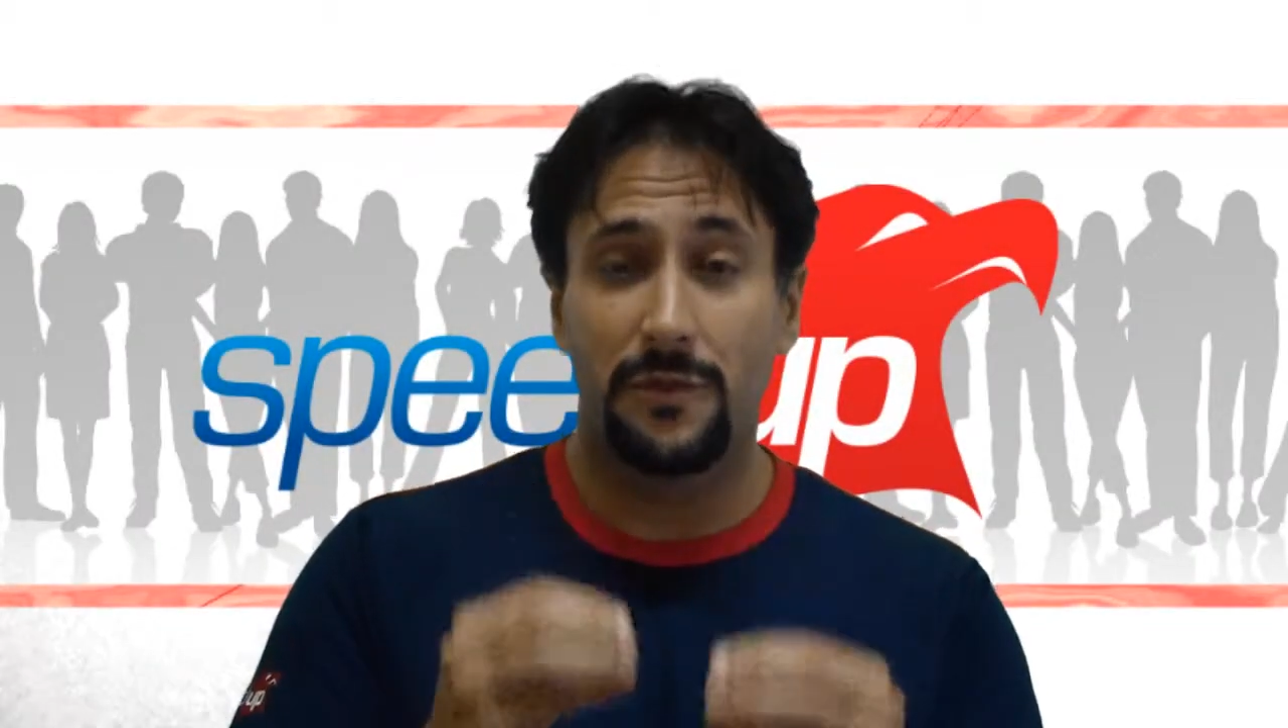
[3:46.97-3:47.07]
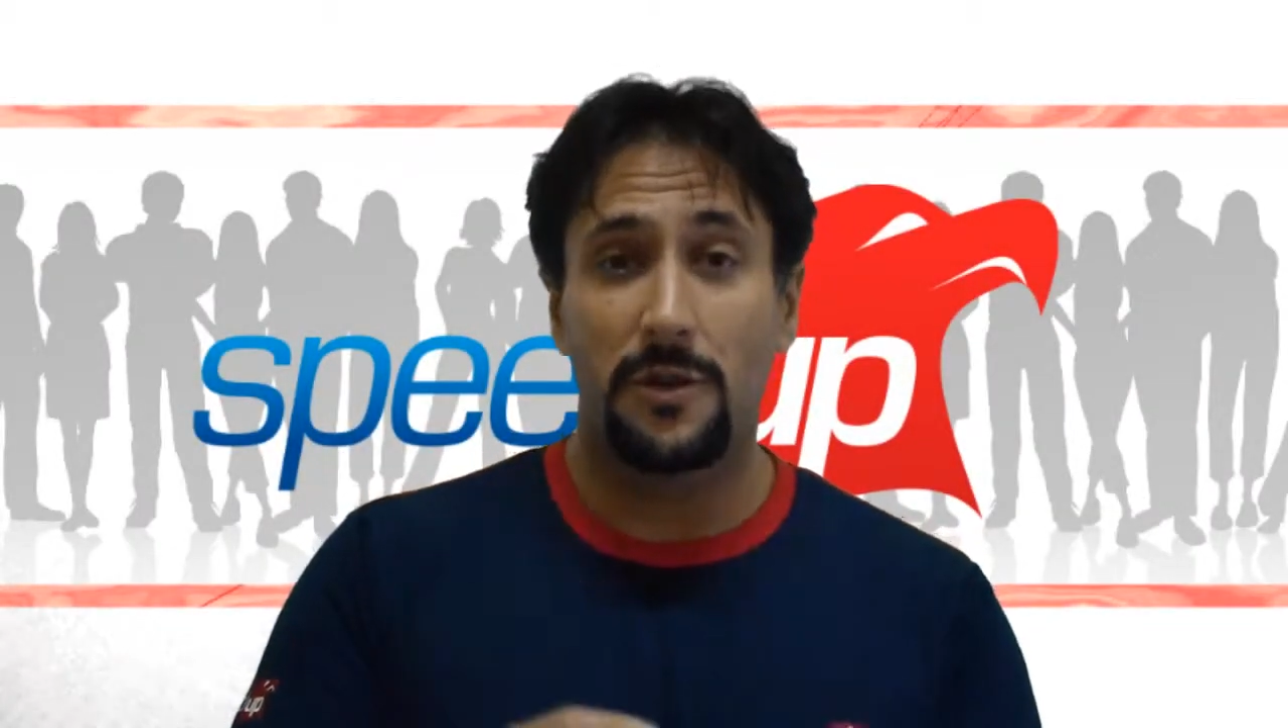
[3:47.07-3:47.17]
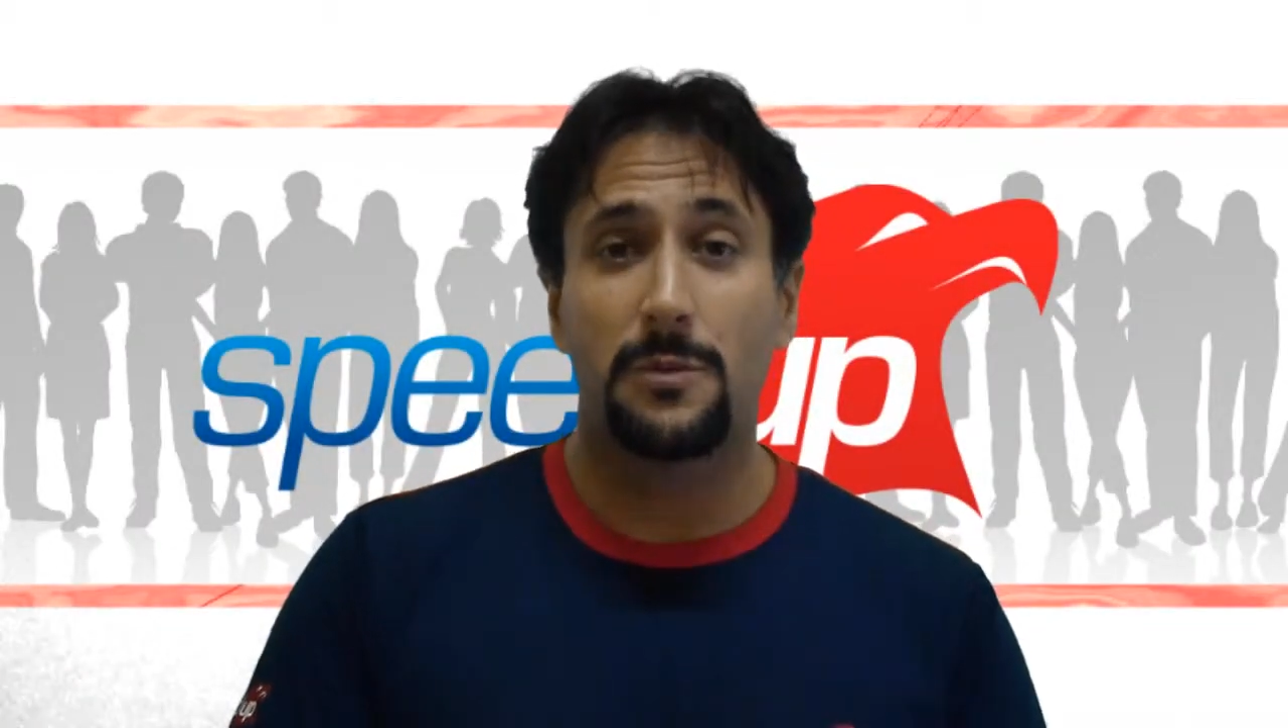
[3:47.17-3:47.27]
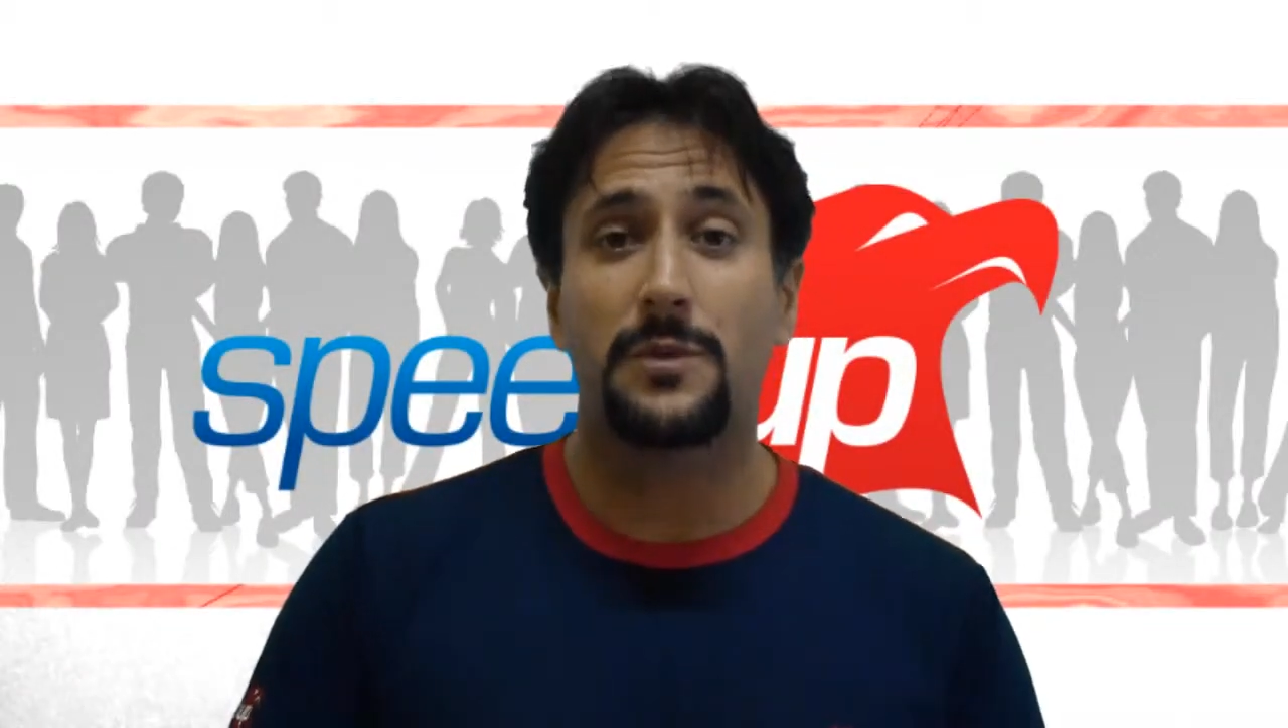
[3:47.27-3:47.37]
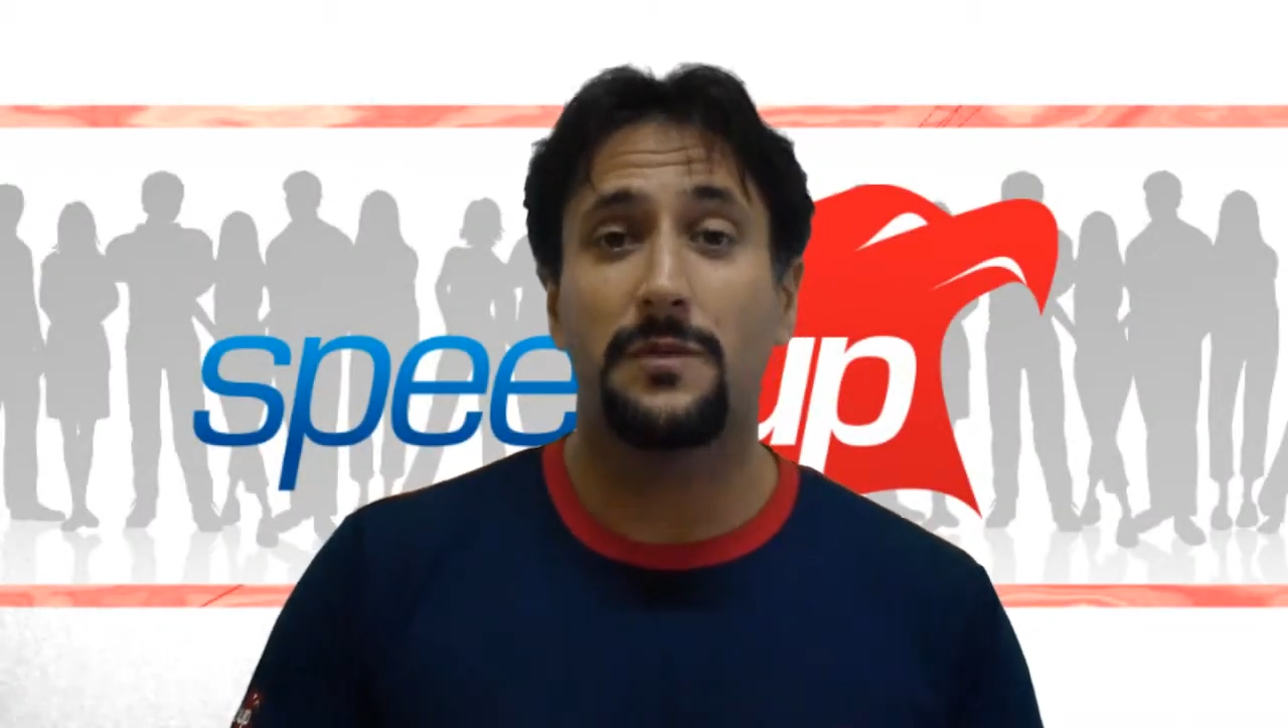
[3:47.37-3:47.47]

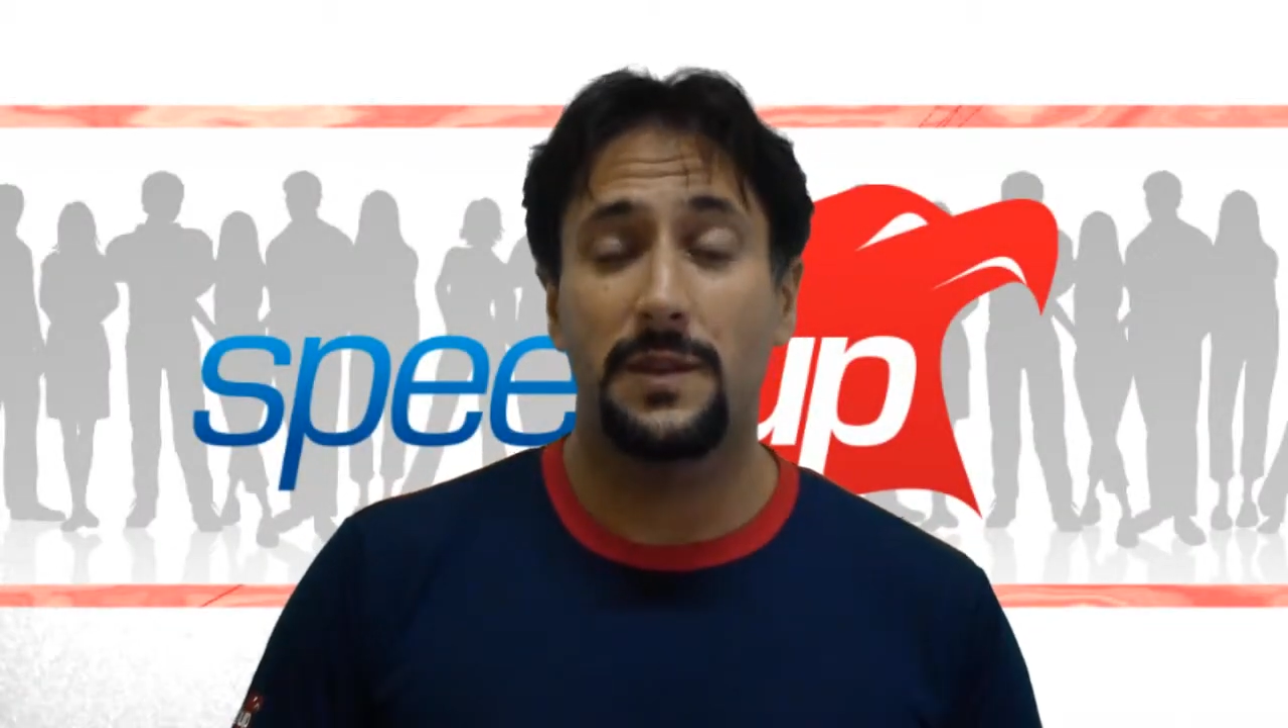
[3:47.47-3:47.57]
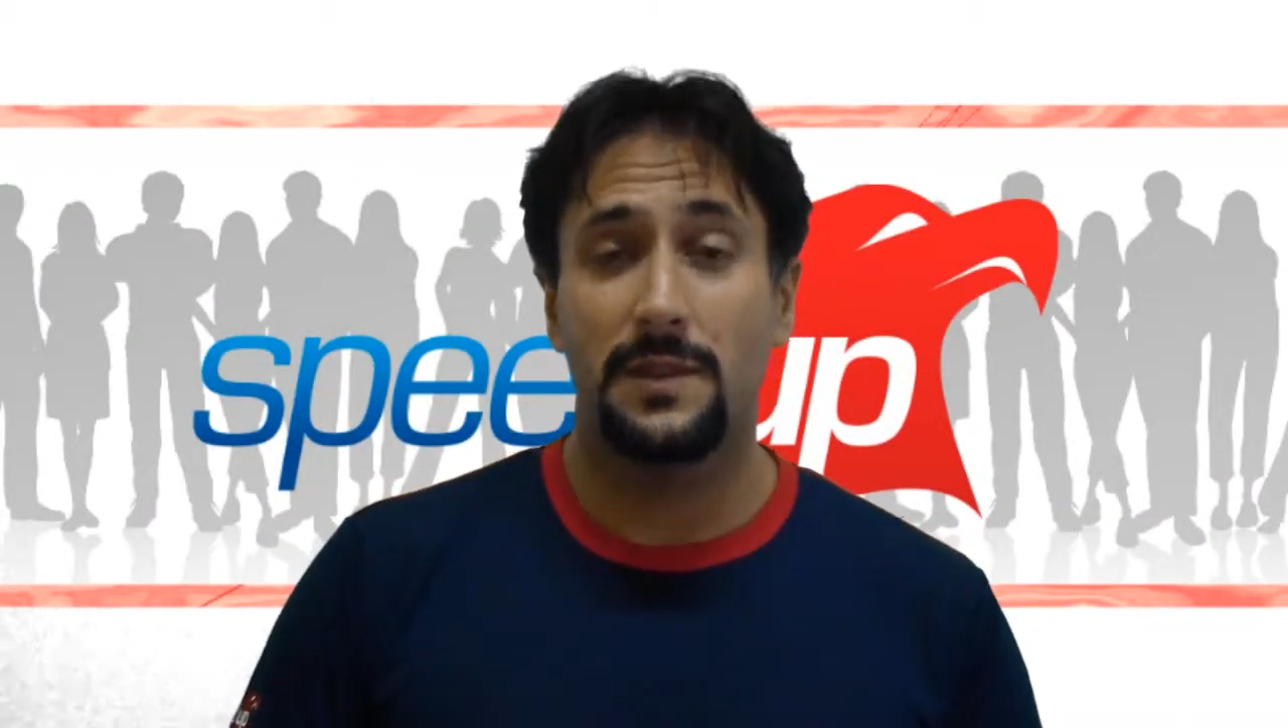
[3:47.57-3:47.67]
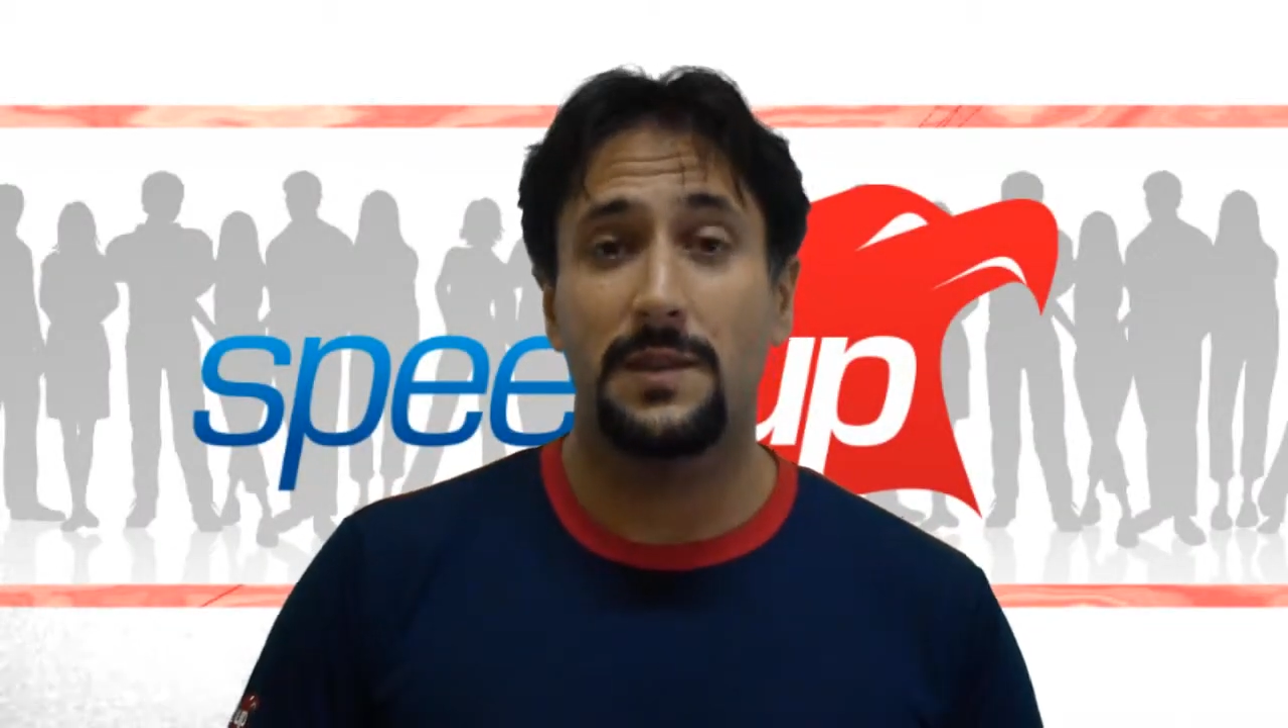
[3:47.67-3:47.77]
verbs of